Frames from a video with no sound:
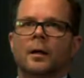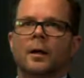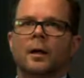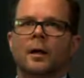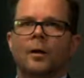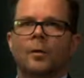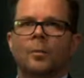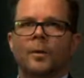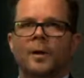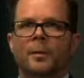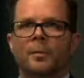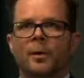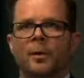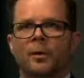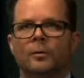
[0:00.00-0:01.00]
Hello
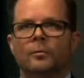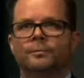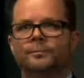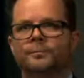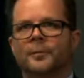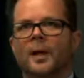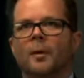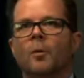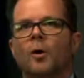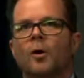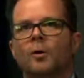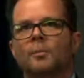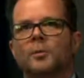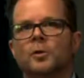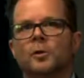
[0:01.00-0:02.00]
people, and
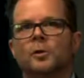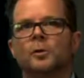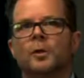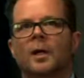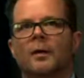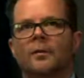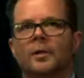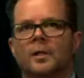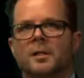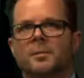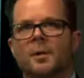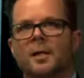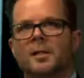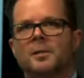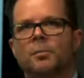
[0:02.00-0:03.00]
welcome to
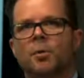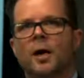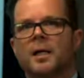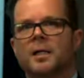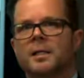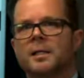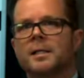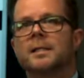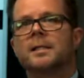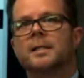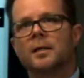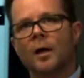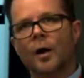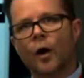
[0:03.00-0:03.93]
Evidence-Based Practice